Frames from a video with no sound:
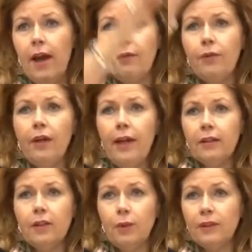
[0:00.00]
and the
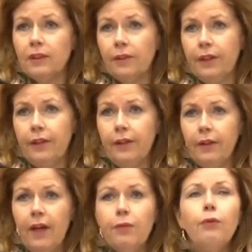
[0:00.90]
elected ones are here.
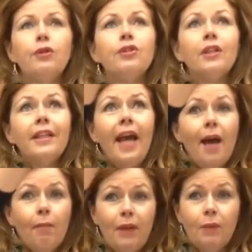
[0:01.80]
And there is a
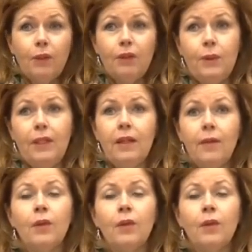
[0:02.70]
gap in between.